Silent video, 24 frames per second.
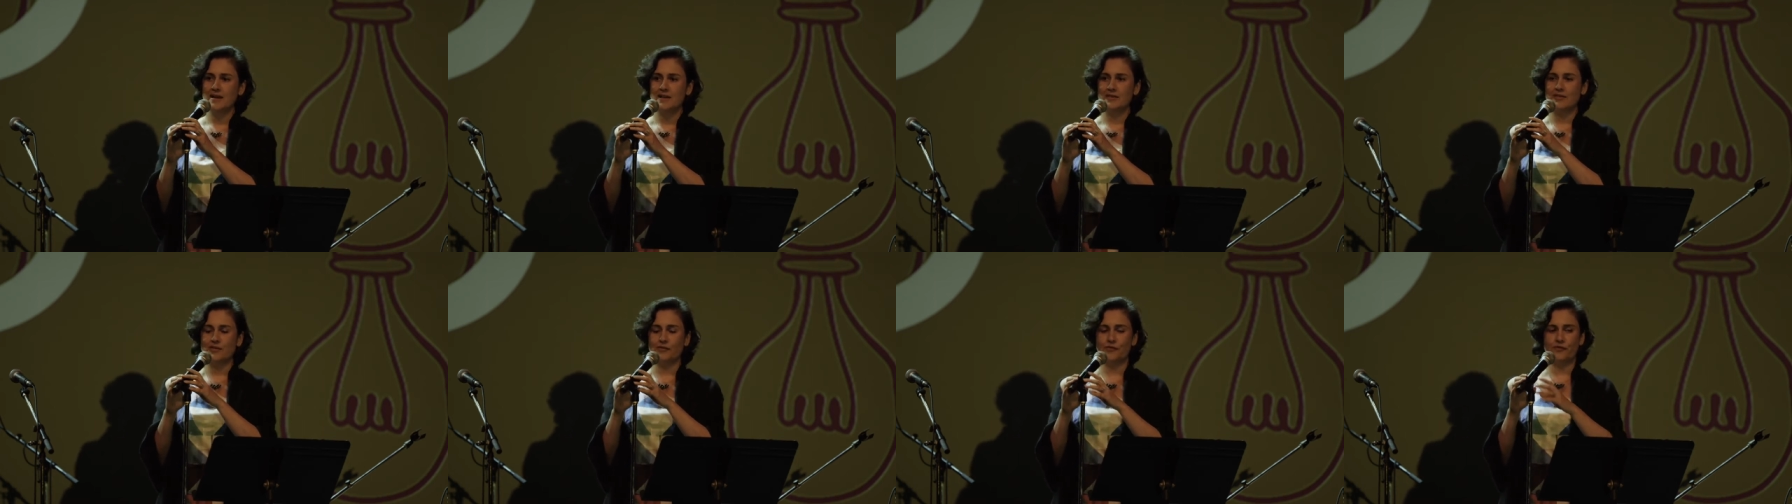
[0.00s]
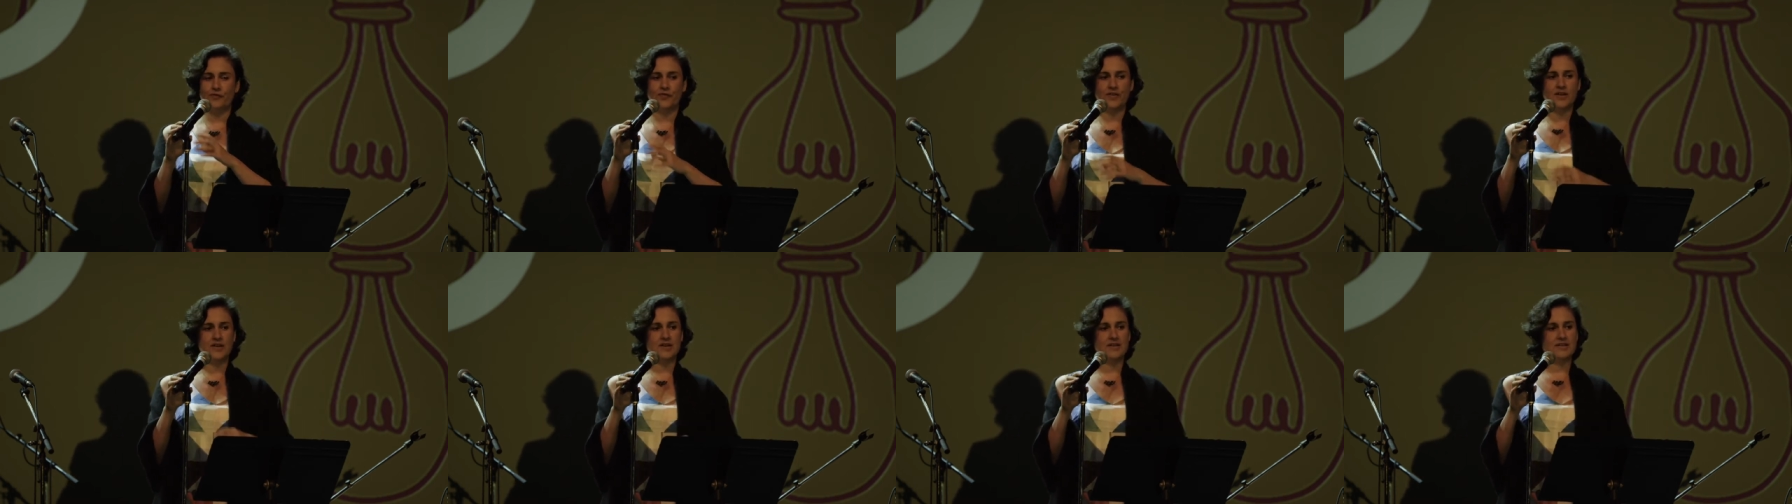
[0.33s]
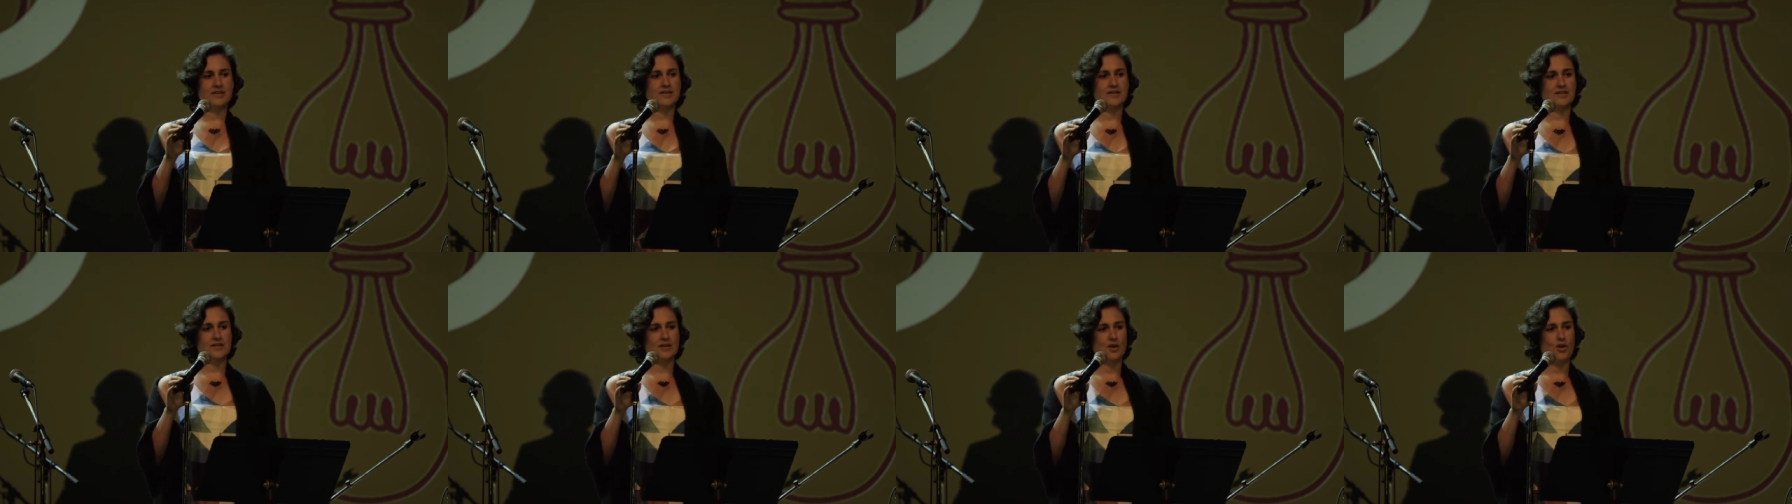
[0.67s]
the
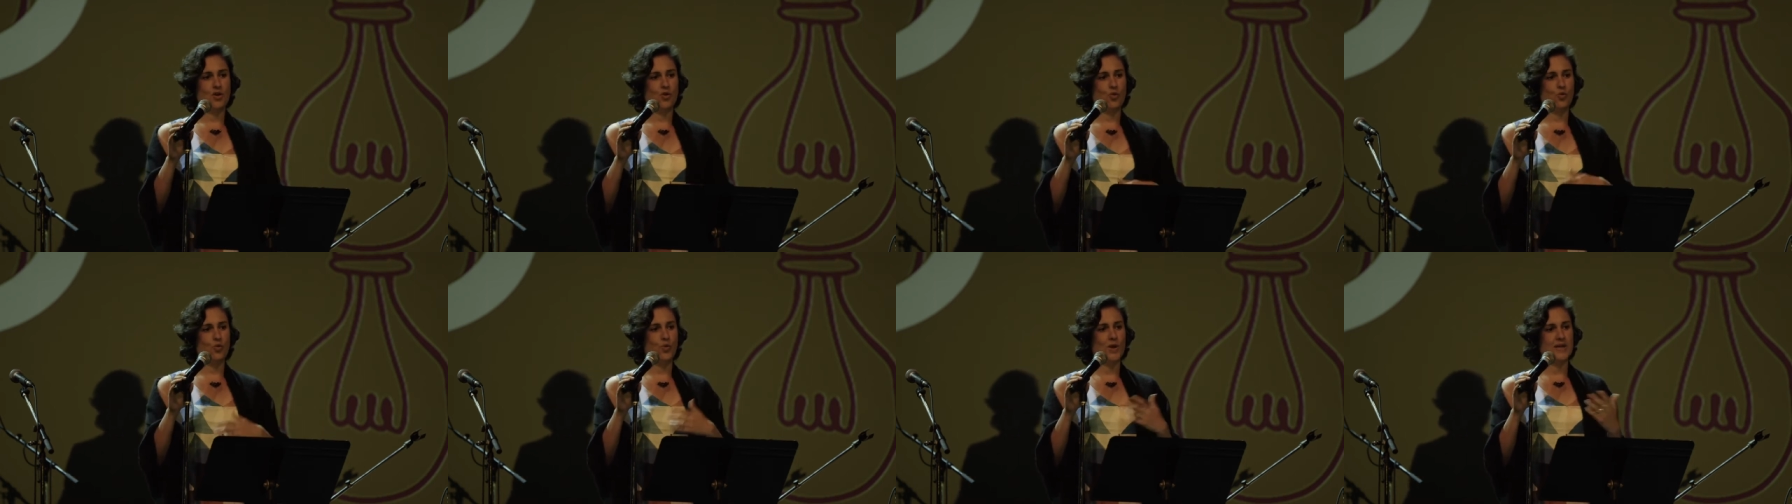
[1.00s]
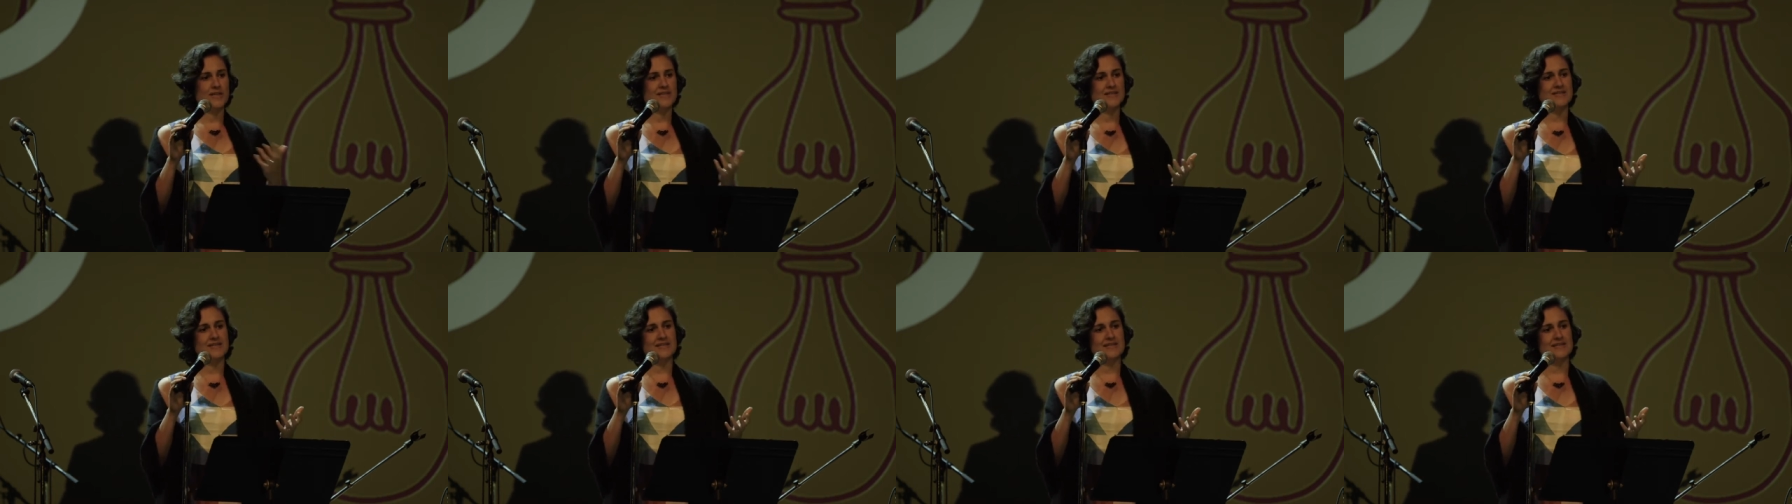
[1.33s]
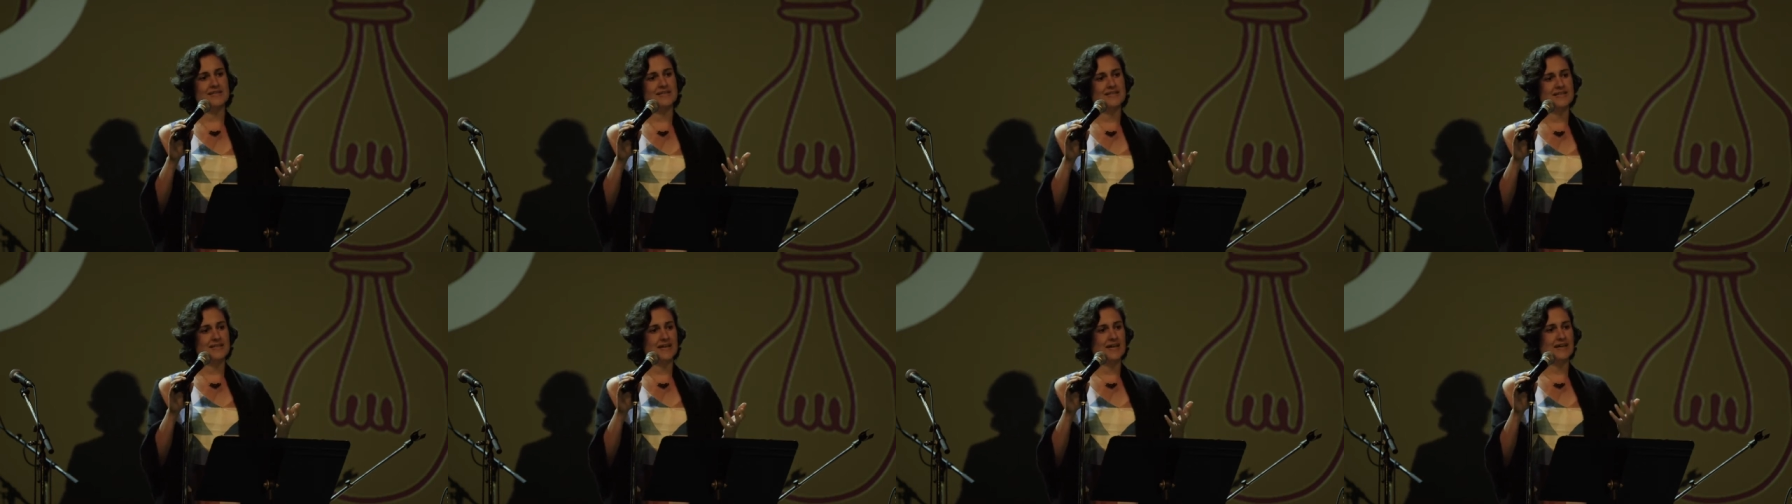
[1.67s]
first
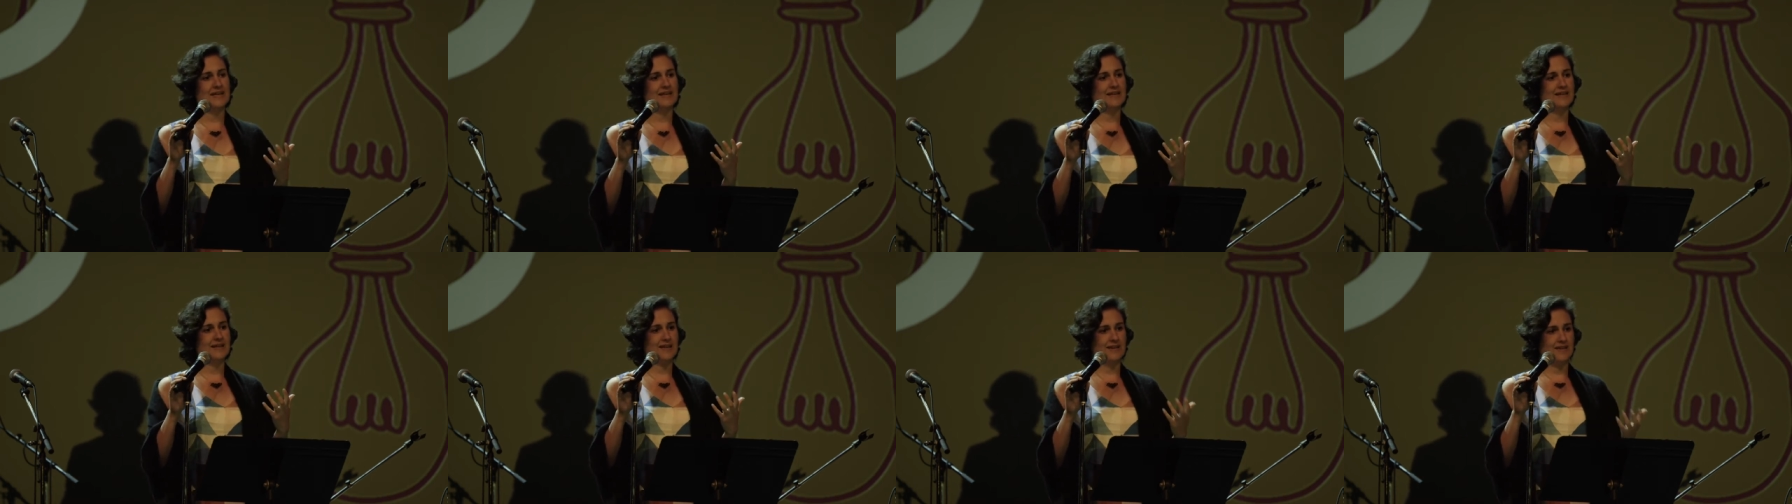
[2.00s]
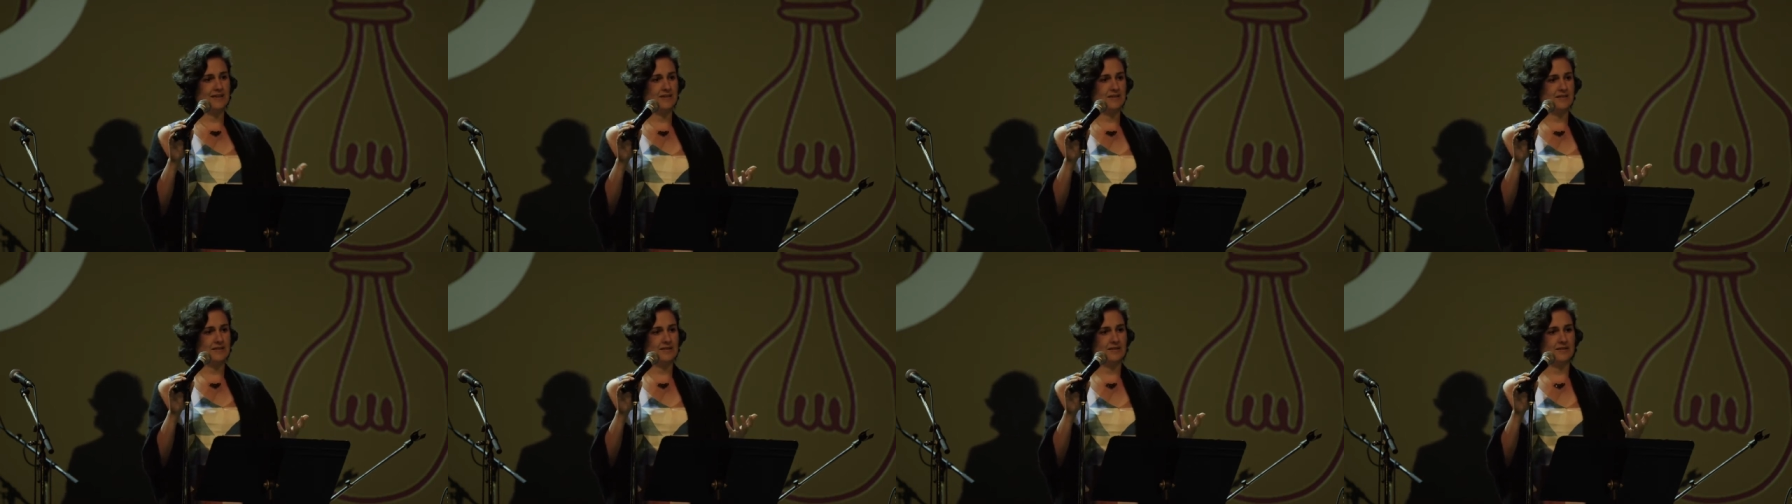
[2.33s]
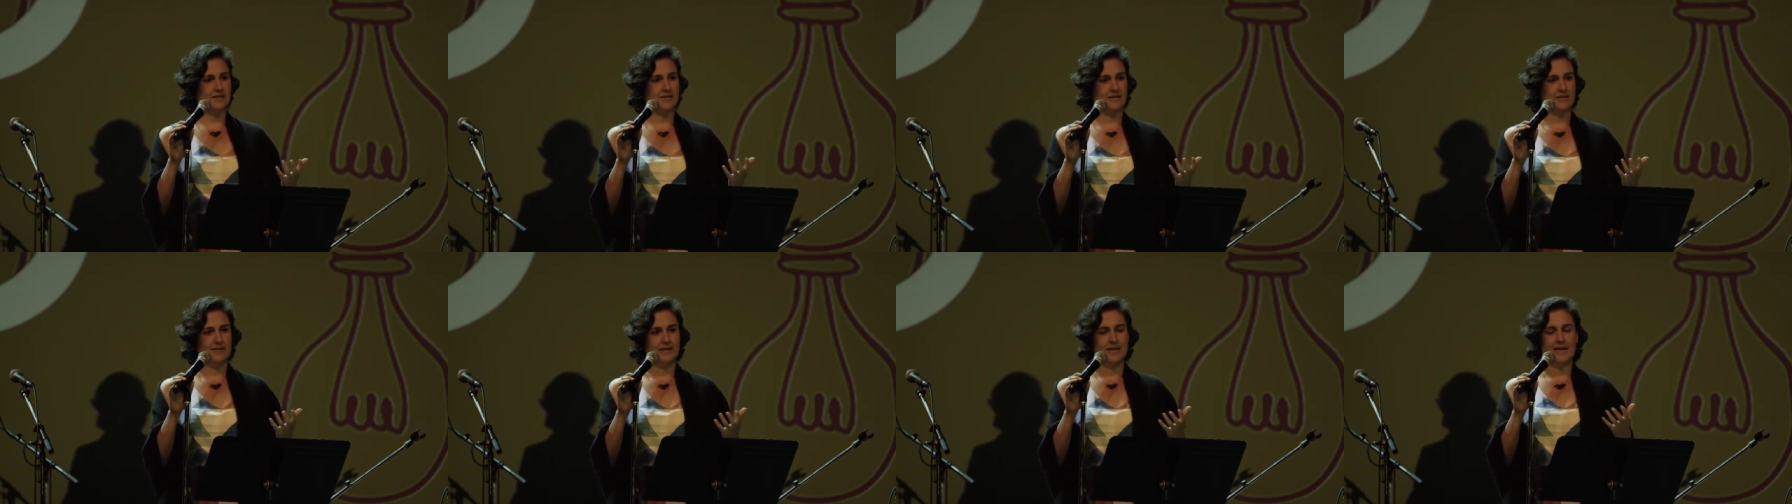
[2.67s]
Western-style
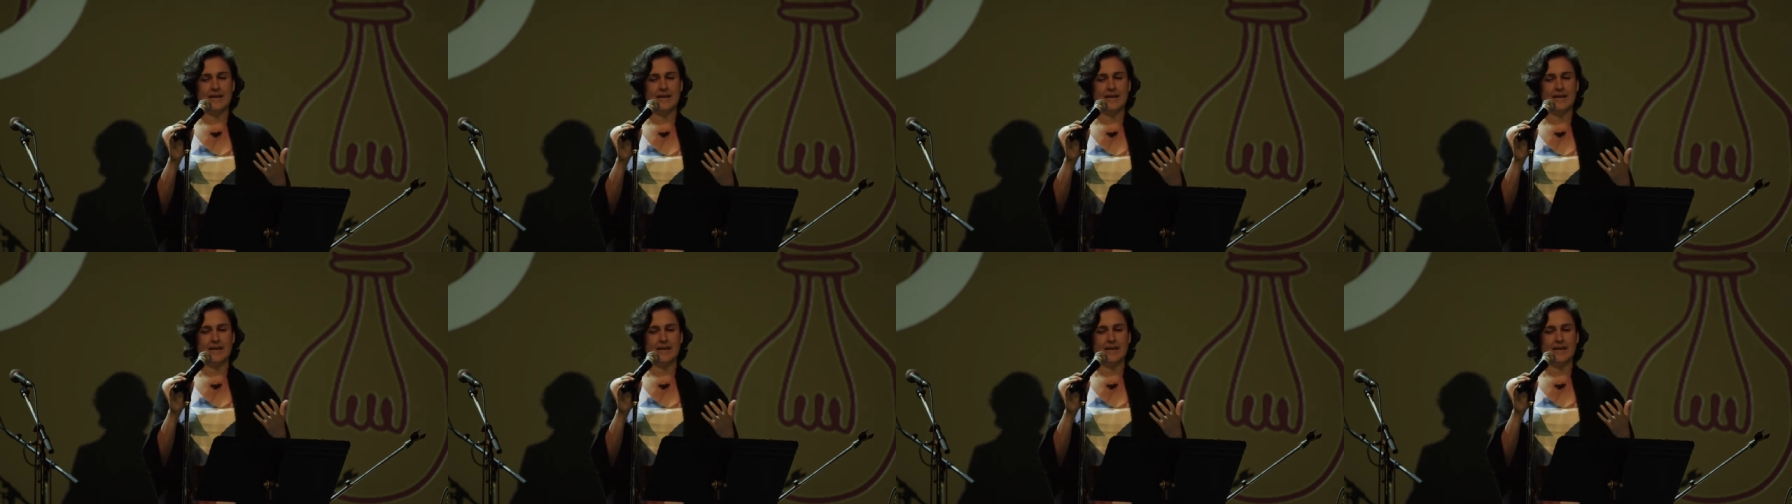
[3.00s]
theatre